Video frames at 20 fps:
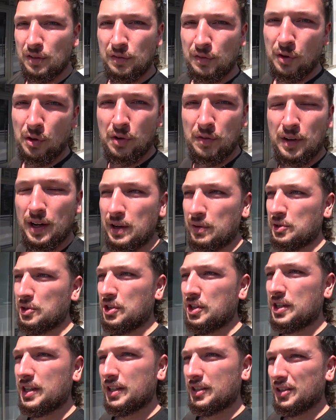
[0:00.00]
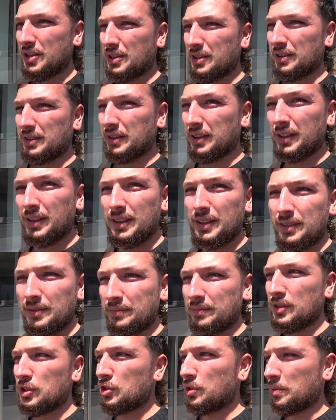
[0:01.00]
400 or 500 years old.
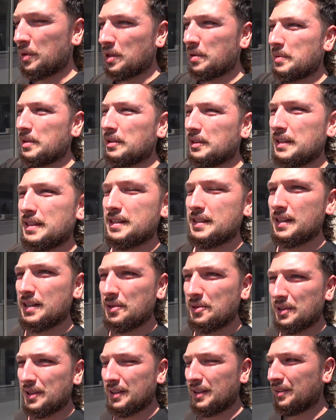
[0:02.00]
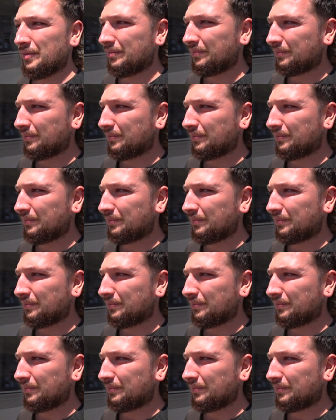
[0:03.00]
Some of the buildings anyway.